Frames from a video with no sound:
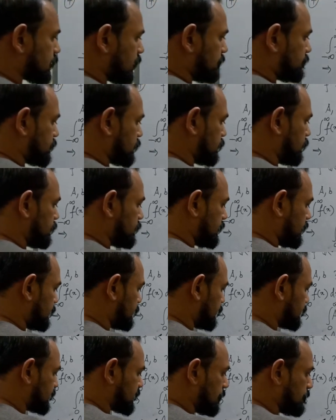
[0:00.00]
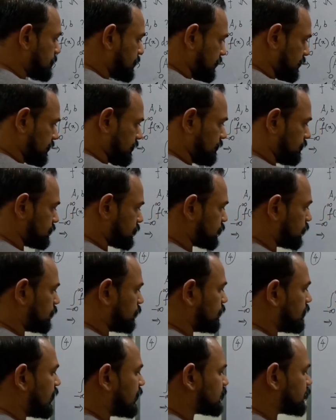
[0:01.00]
also have to, there's something,
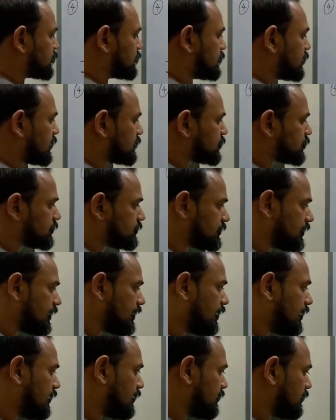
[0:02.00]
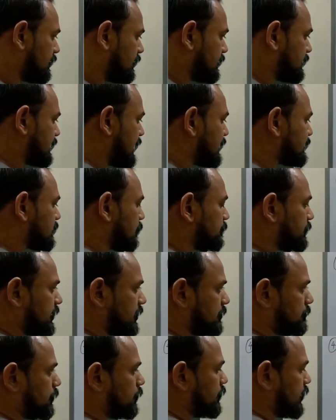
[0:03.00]
so let's say
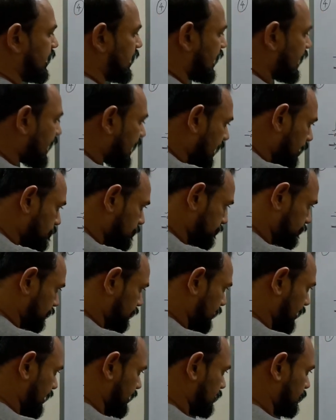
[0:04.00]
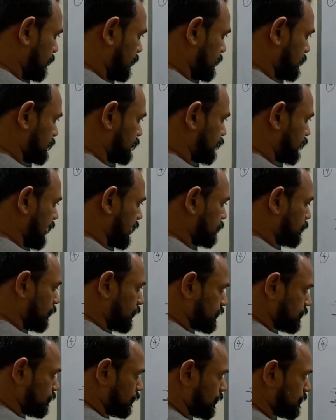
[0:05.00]
something about A before I go on to check
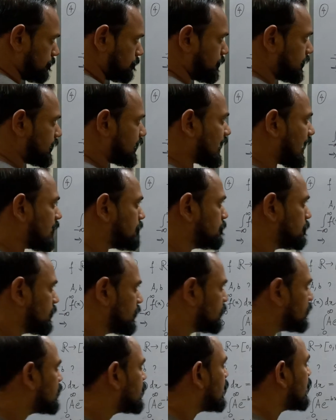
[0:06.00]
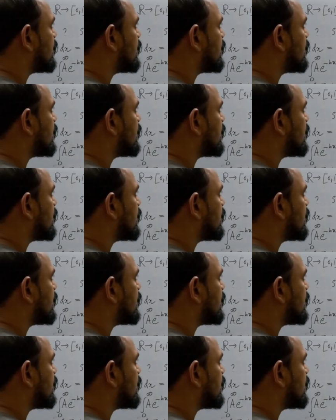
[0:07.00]
what B can be.